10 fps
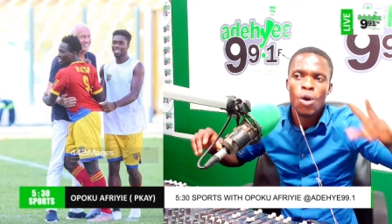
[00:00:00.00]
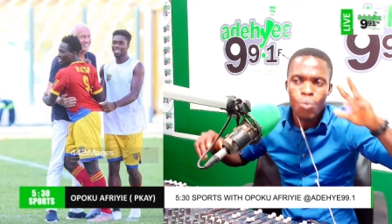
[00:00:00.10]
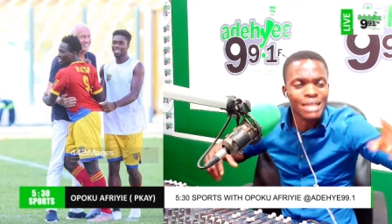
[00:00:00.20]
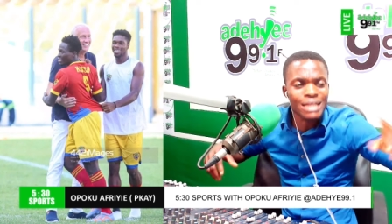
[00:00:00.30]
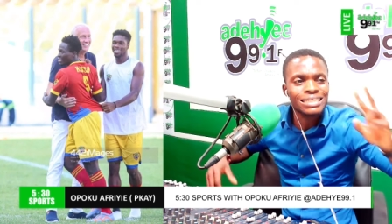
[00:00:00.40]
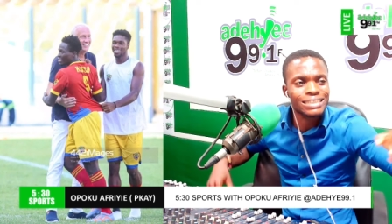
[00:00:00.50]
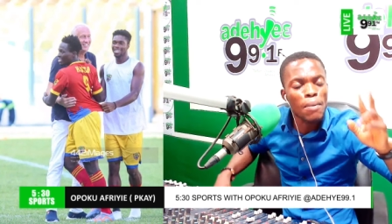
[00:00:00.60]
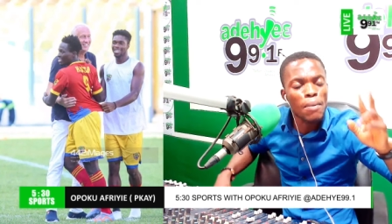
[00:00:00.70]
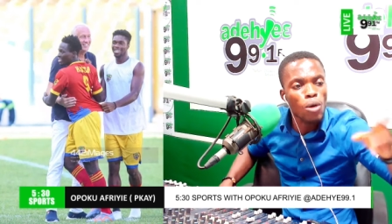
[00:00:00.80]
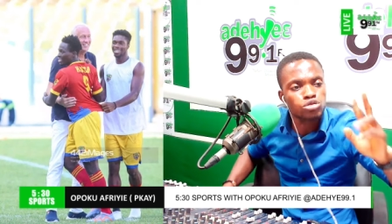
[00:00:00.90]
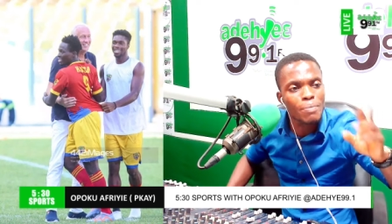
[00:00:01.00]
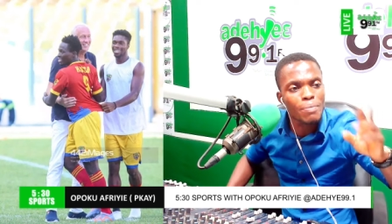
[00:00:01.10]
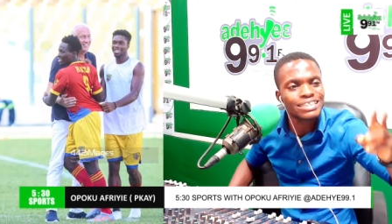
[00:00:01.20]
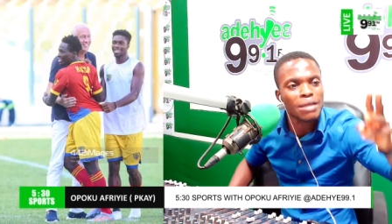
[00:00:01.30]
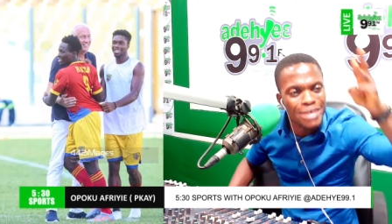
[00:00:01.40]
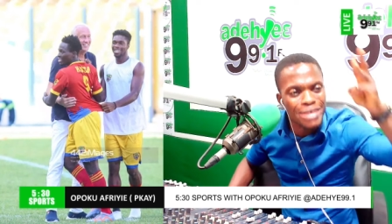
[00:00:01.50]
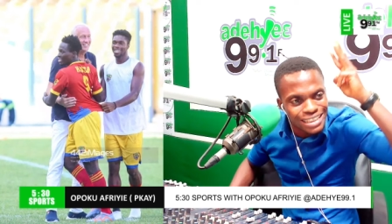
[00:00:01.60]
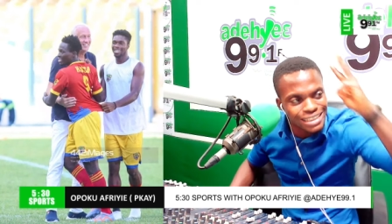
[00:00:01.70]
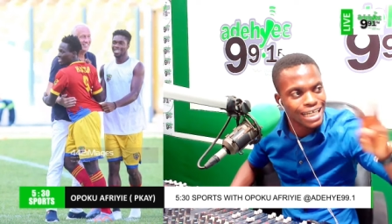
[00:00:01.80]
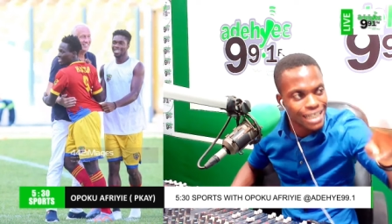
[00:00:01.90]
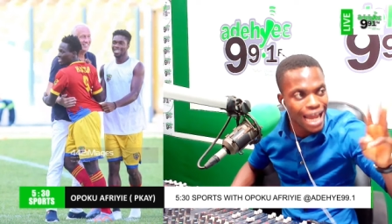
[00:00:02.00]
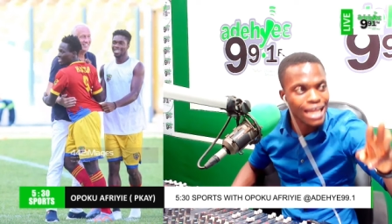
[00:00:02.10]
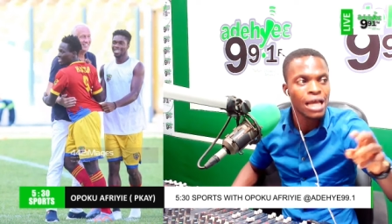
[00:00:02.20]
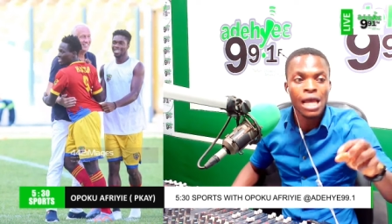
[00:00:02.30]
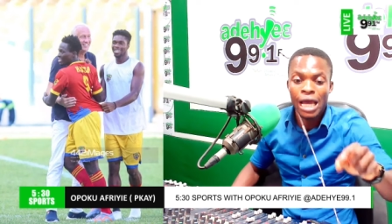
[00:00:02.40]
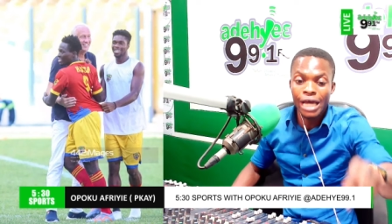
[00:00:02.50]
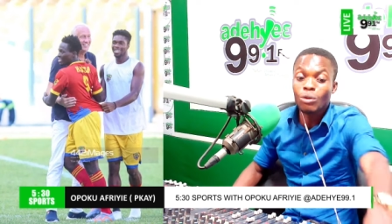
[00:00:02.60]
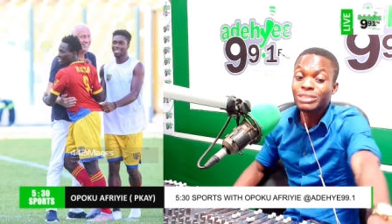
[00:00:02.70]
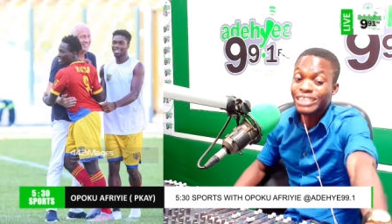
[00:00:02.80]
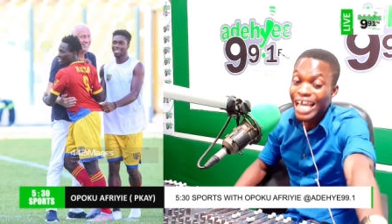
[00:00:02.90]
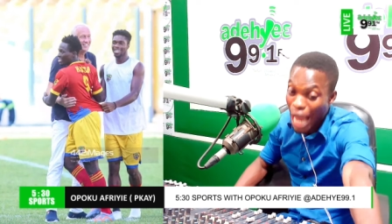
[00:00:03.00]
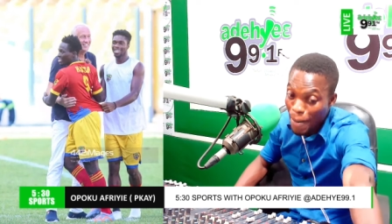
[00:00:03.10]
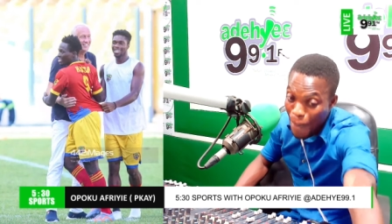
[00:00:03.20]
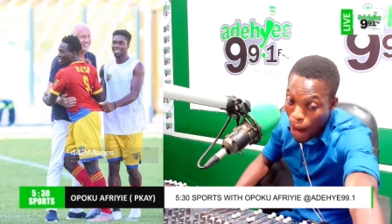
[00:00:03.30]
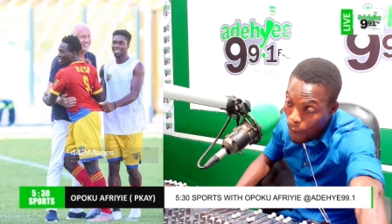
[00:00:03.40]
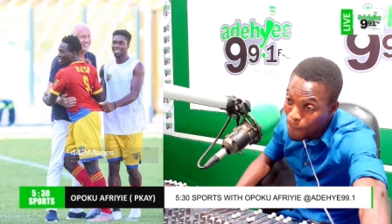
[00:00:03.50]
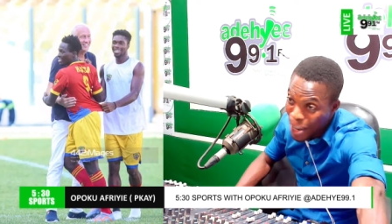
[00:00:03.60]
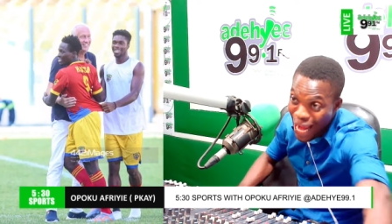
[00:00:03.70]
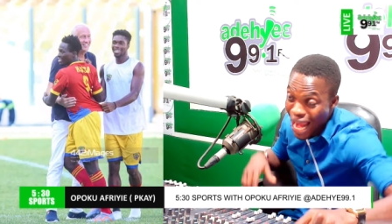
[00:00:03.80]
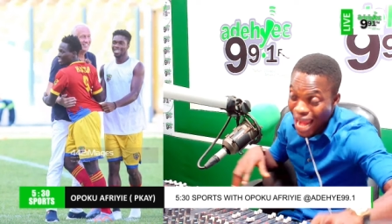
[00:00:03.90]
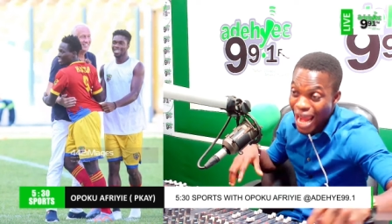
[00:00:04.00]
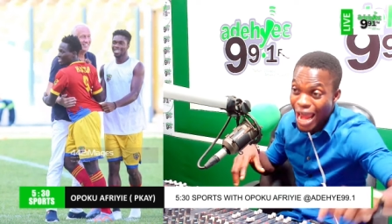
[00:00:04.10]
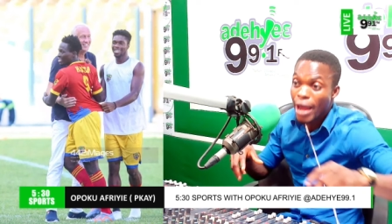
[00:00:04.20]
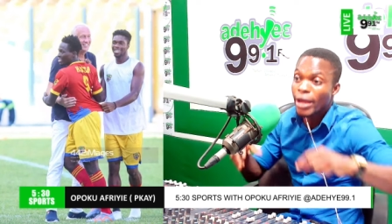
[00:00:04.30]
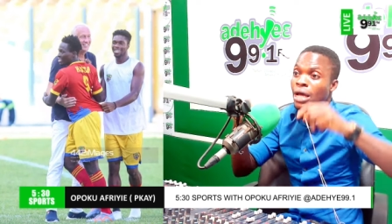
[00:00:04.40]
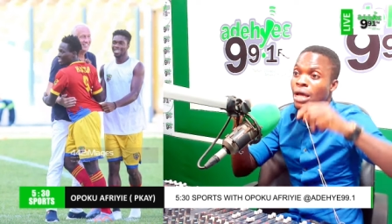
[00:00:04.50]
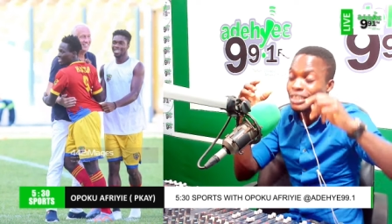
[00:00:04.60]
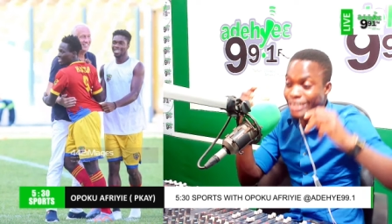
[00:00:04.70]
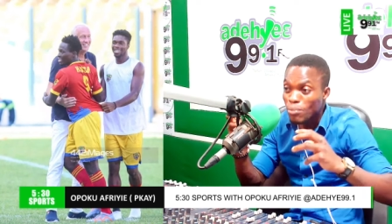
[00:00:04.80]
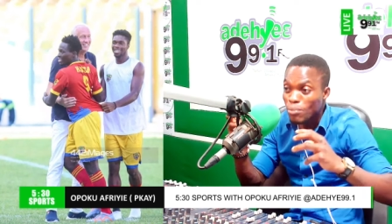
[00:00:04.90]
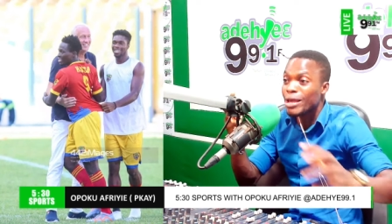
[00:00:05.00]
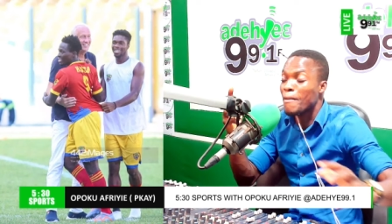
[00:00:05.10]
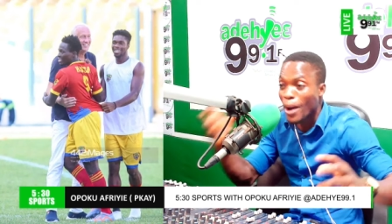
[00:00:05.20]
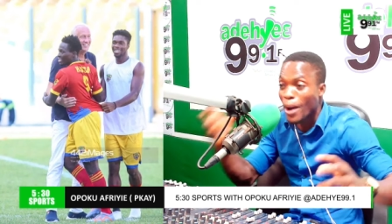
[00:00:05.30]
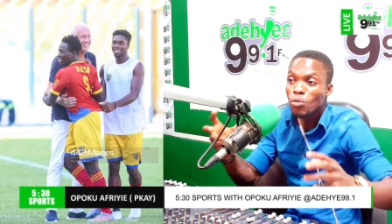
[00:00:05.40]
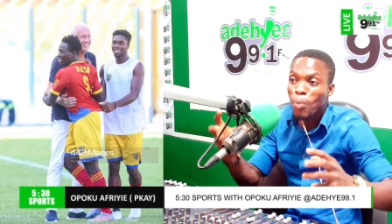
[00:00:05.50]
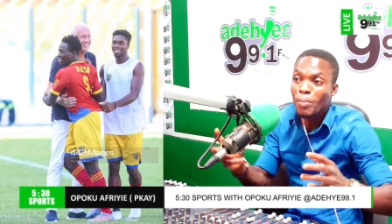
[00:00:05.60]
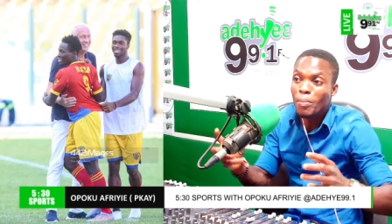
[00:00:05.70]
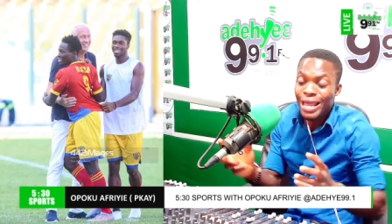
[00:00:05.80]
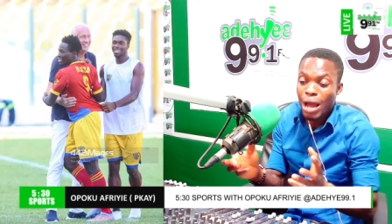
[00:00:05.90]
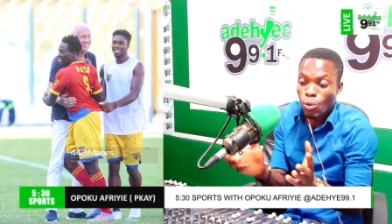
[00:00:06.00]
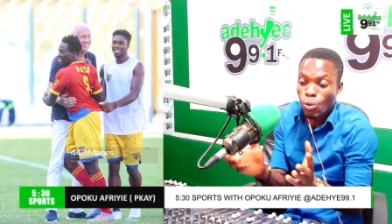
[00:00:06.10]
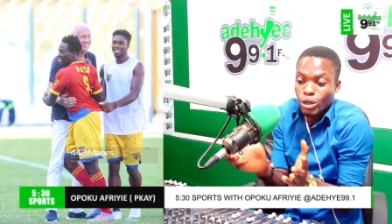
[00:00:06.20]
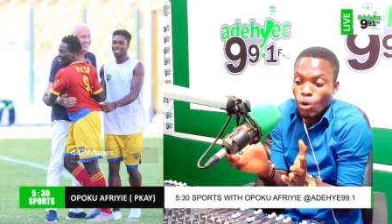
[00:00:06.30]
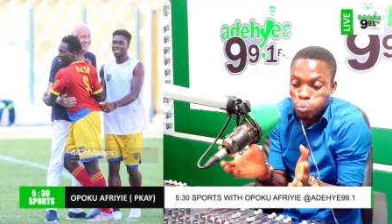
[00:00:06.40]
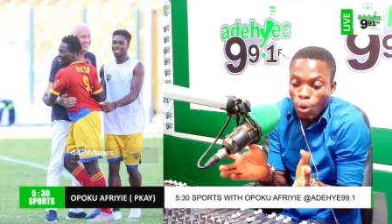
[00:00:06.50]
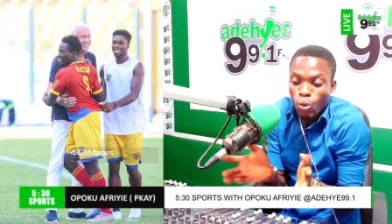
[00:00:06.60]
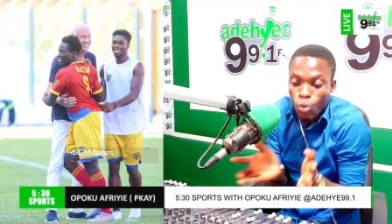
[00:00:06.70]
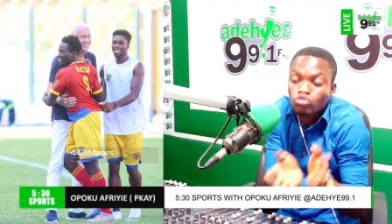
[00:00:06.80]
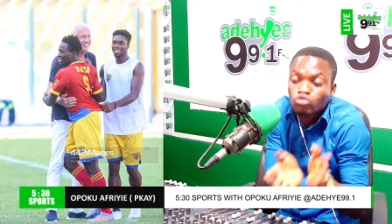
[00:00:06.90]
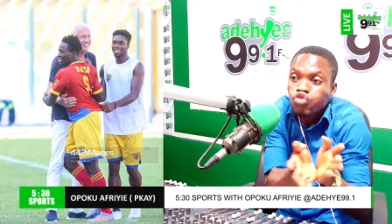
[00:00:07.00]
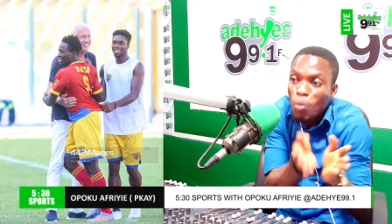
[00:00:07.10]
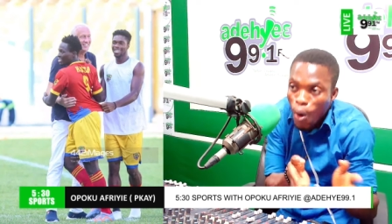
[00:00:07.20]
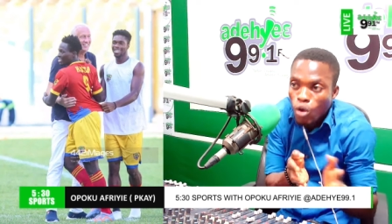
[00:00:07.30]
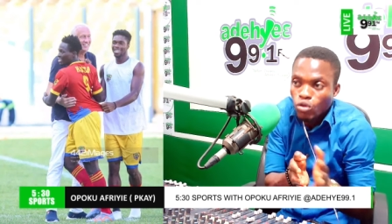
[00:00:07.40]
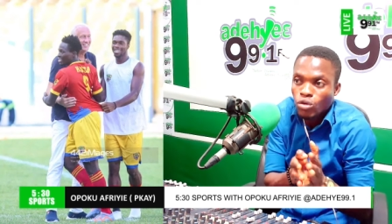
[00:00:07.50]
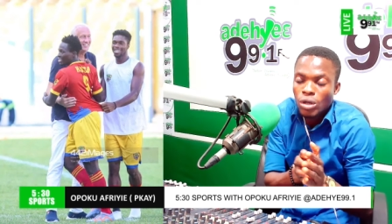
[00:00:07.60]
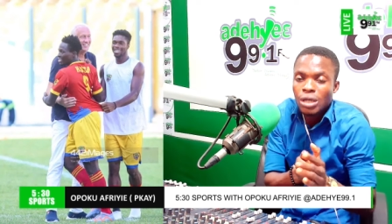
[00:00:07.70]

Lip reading: When ya sa boss we bes and me and send nine and no send ya back up. Tell me your balu born by a widow book control bono.